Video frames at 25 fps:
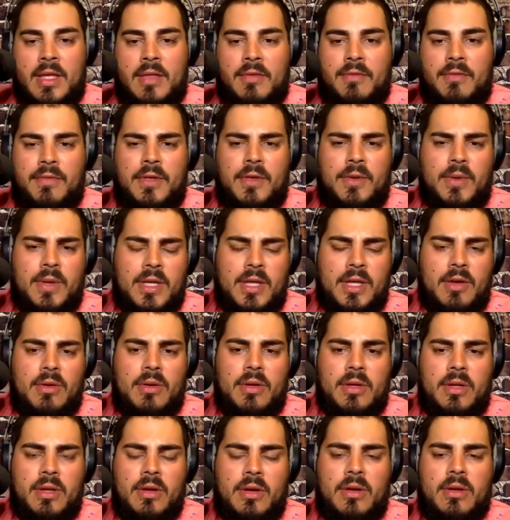feeling
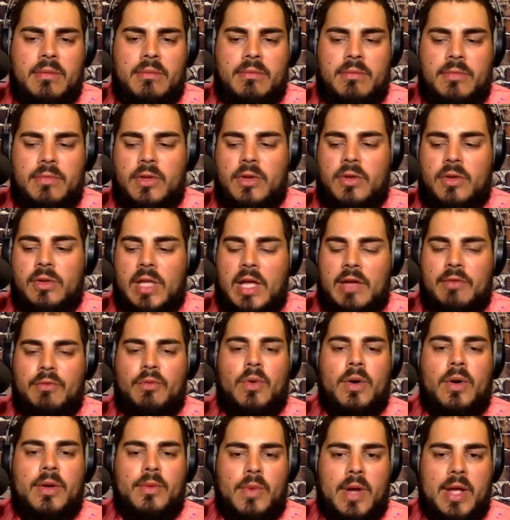your loved
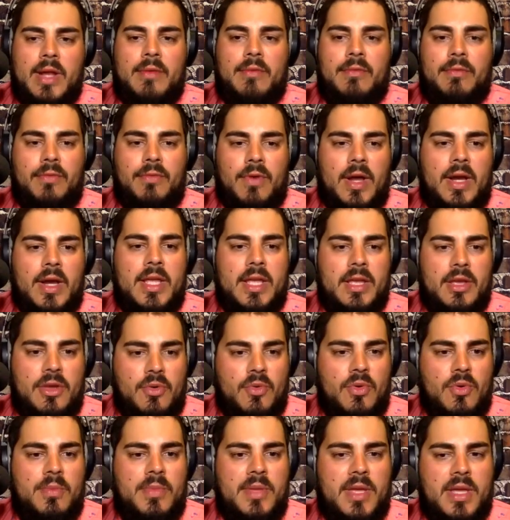one right in front of
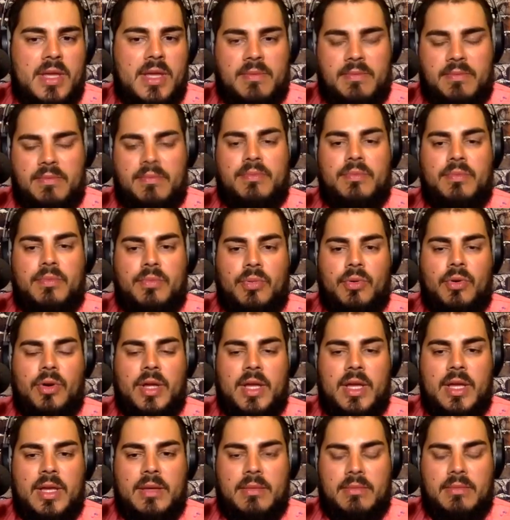you would be
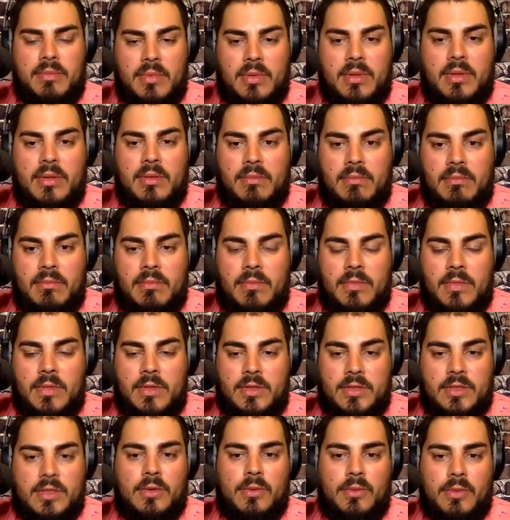pretty
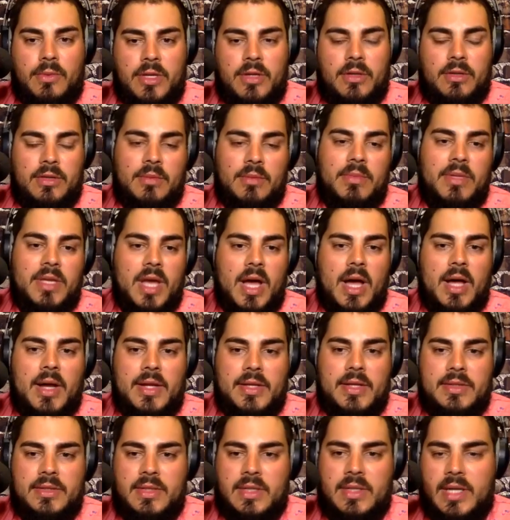surreal, to be
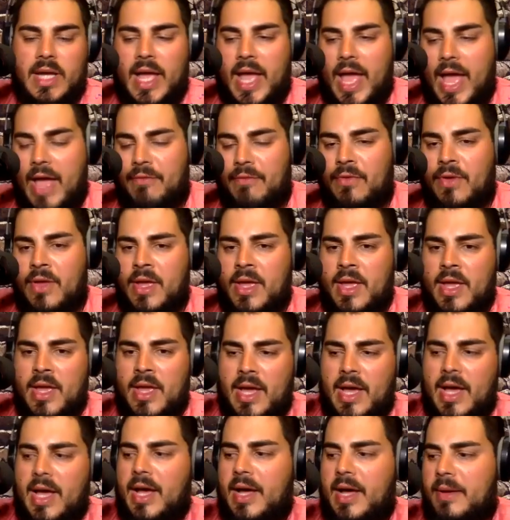honest. Like I have,
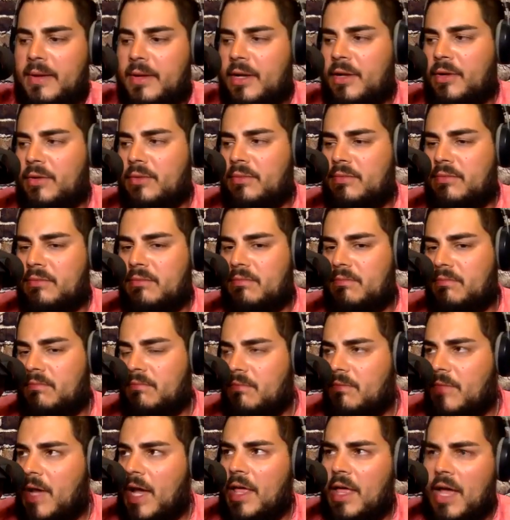
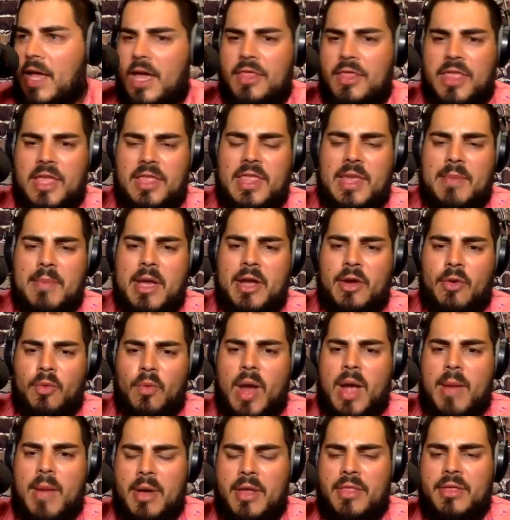I think that my
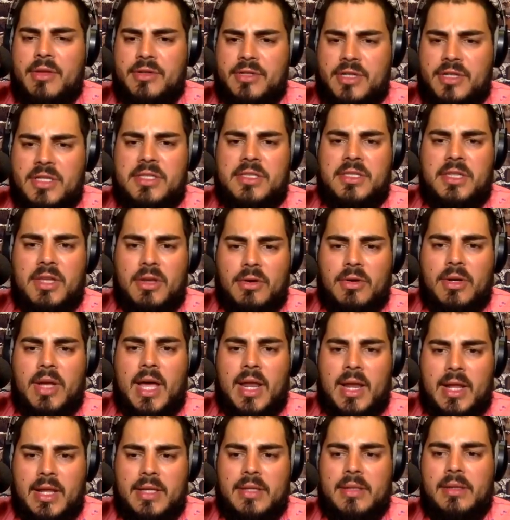grandmother, she still
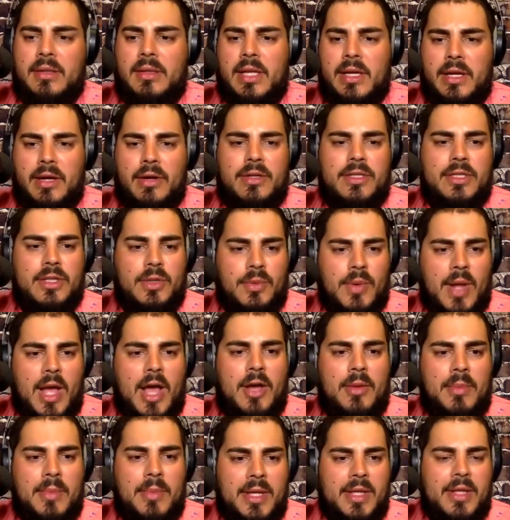kind of lingers
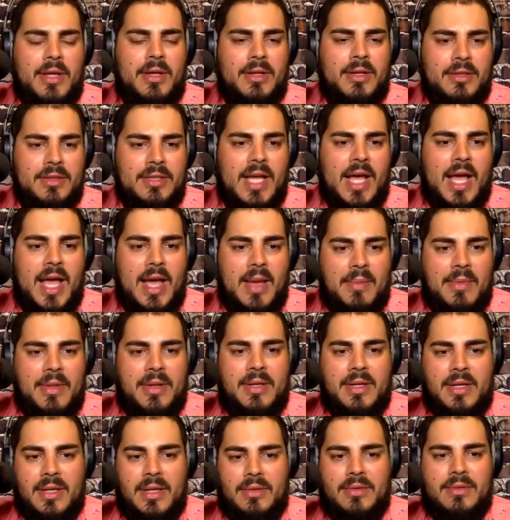around me all the time,
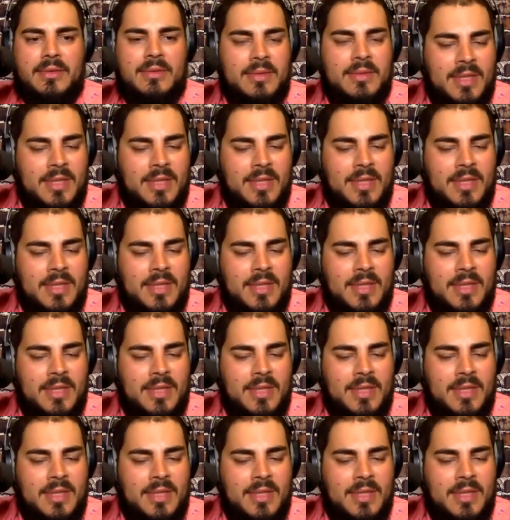and